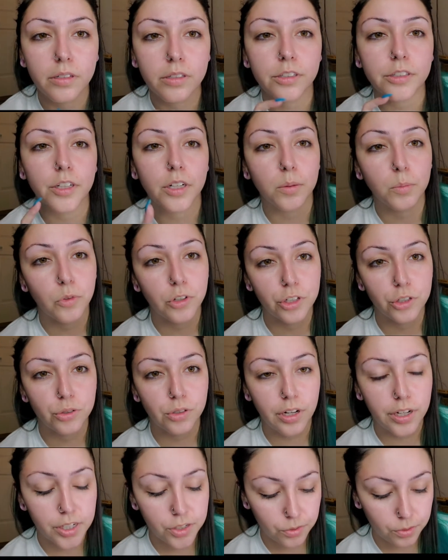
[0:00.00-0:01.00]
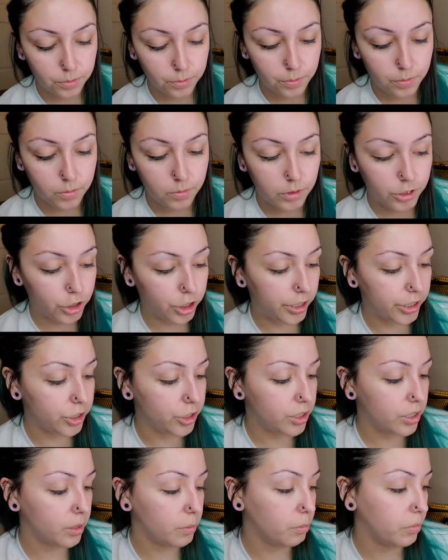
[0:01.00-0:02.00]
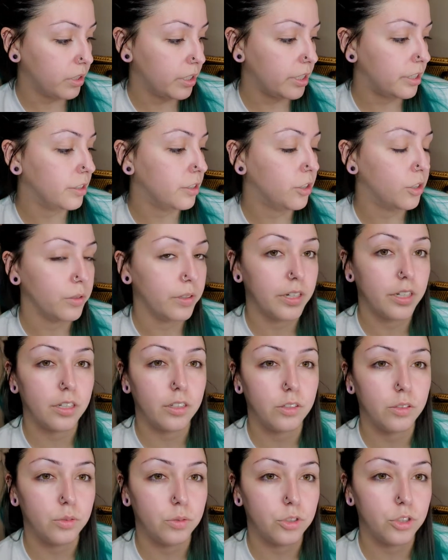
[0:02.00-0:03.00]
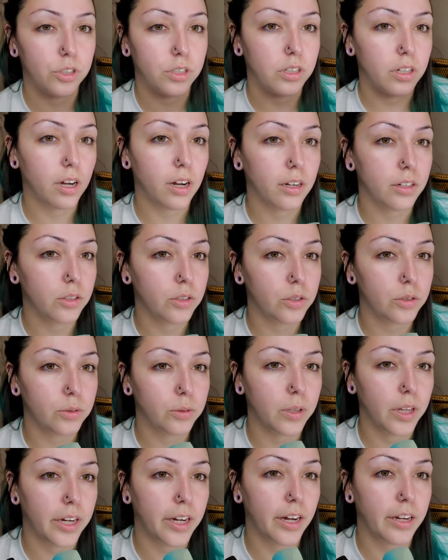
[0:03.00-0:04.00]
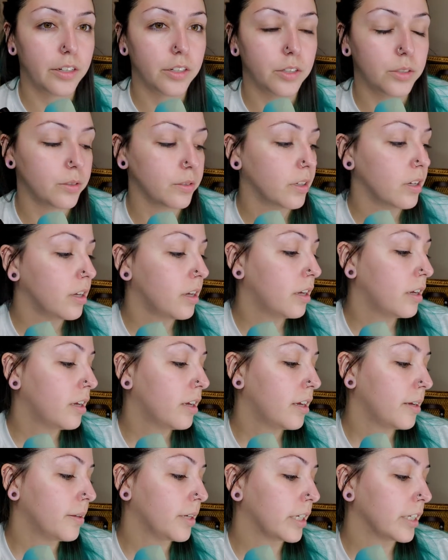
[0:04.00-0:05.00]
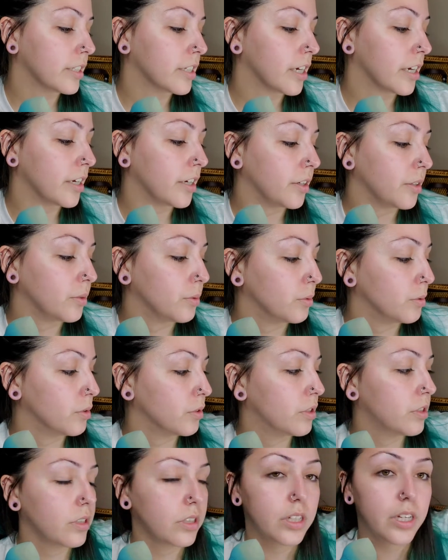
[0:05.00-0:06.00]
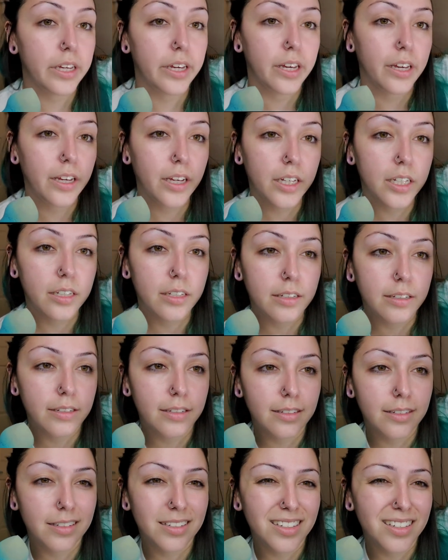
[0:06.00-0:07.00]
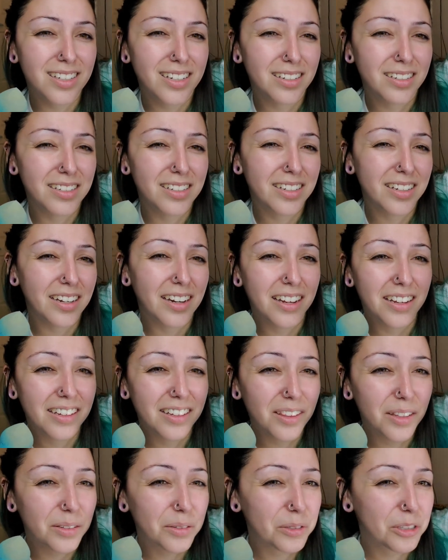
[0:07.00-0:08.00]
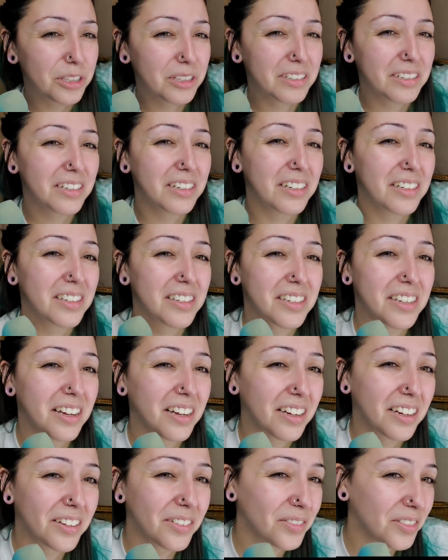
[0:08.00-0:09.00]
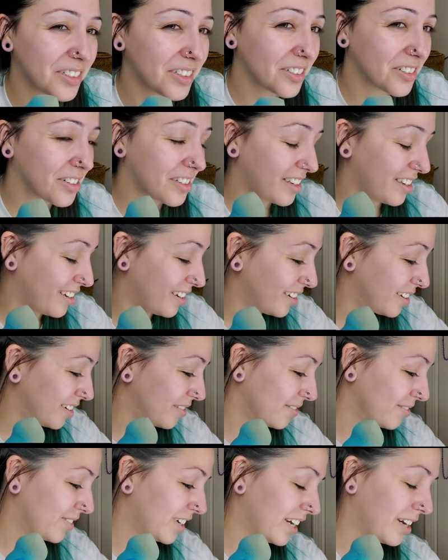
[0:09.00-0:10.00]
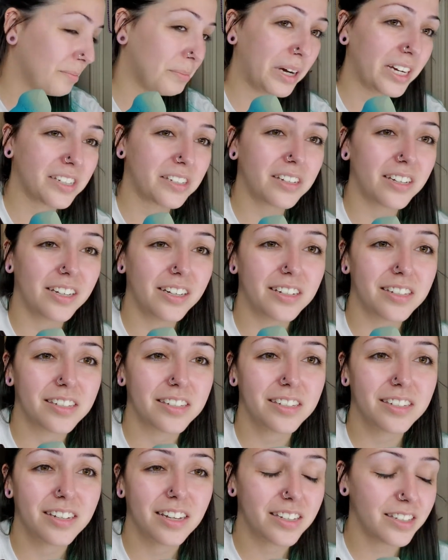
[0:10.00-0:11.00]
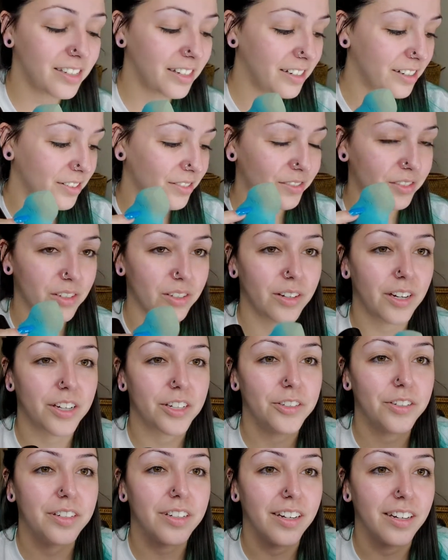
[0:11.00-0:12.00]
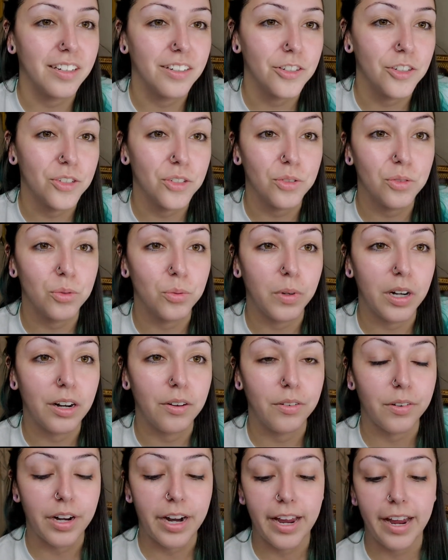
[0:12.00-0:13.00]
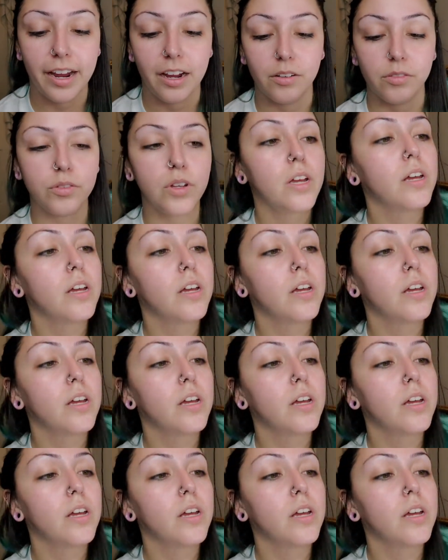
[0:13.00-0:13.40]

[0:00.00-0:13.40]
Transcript: you're gonna moisturize, which I just completed doing. You should not do like I do because I use a scented lotion. It's not good for your skin, but my skin isn't sensitive, so I kind of just use whatever I have.